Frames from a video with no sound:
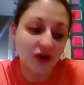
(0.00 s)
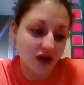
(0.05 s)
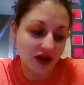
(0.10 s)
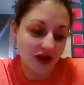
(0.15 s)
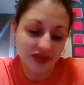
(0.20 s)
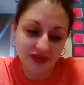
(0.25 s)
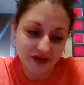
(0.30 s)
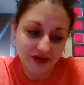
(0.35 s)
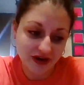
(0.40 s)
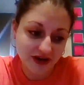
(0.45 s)

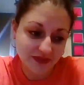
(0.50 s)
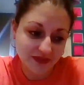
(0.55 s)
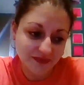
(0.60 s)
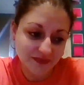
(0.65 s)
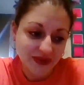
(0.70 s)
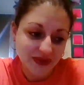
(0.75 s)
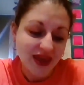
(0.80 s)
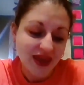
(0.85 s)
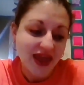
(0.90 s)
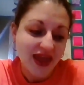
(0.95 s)
author.
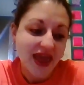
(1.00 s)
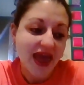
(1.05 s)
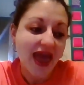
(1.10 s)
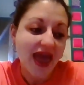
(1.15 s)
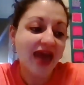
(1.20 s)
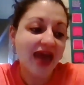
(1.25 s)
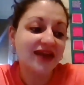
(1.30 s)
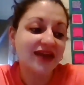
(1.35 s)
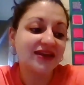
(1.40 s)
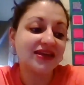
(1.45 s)

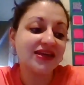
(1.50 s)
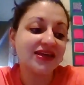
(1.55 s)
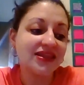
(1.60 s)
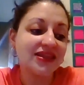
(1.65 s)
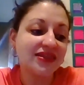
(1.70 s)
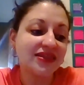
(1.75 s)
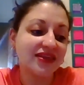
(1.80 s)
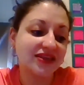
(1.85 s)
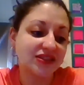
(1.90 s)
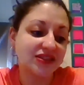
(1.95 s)
And in
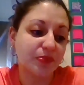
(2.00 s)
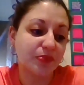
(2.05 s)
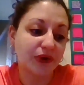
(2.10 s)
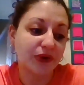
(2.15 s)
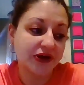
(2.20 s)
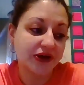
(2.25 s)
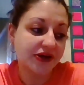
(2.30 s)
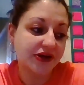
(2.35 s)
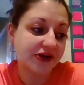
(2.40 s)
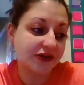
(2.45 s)
this
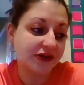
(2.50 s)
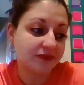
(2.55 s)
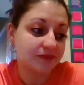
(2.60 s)
book,